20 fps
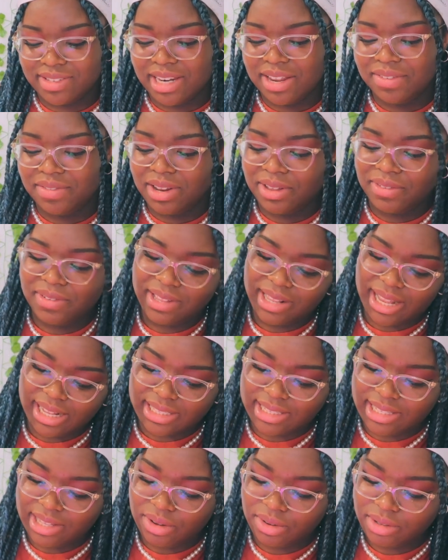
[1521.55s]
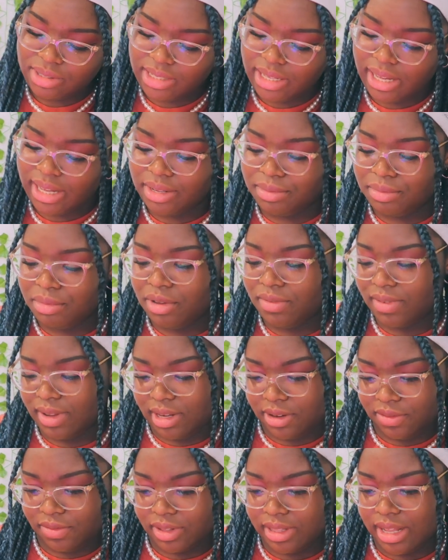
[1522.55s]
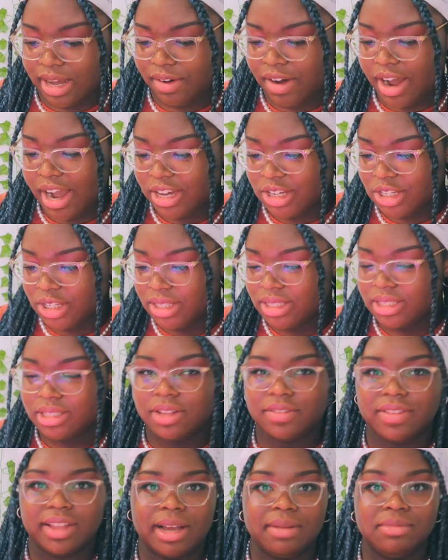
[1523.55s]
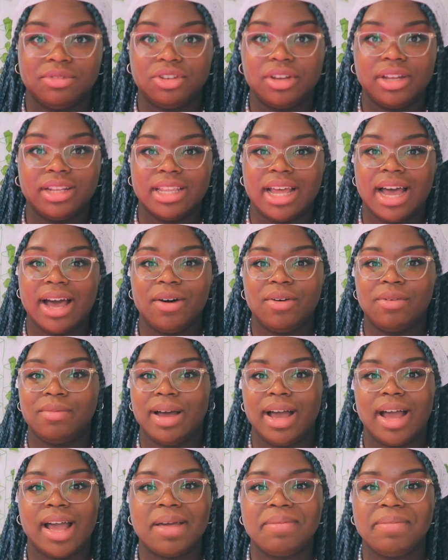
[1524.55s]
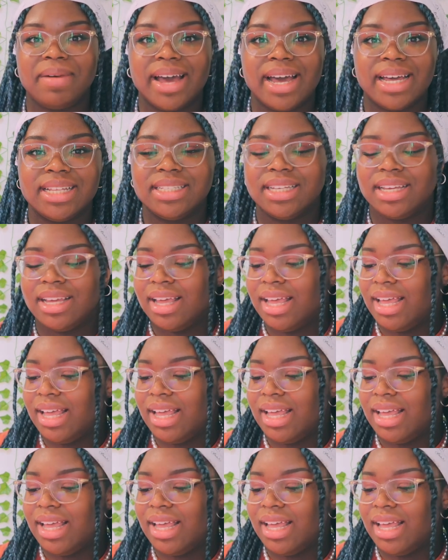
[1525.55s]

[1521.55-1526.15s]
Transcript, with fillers: And even if you like tilt it and move it in different directions, stuff like I'm doing now with my iPad,